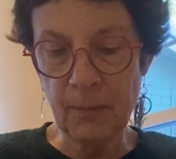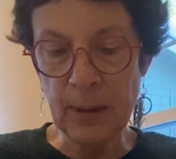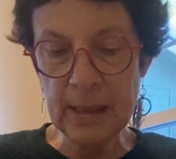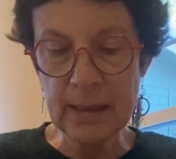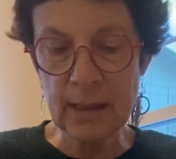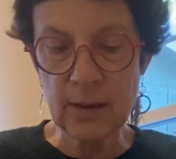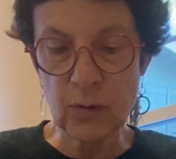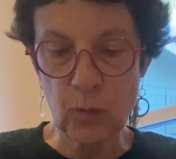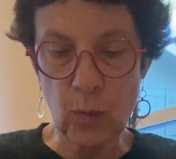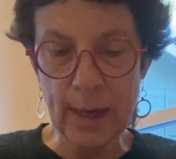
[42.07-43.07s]

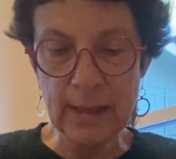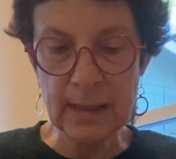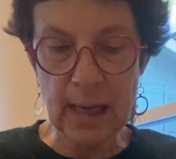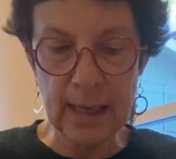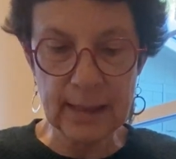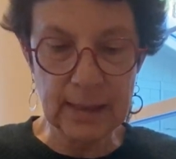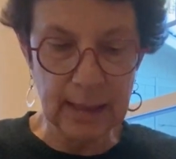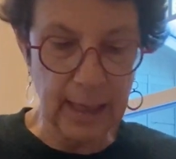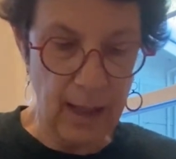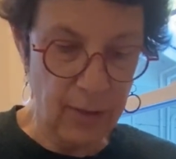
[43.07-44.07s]
pieces right sides
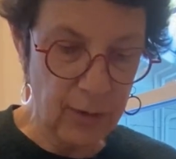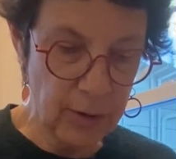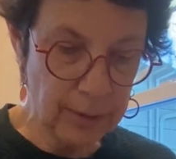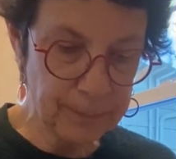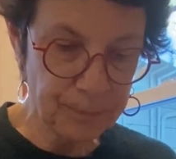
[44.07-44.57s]
together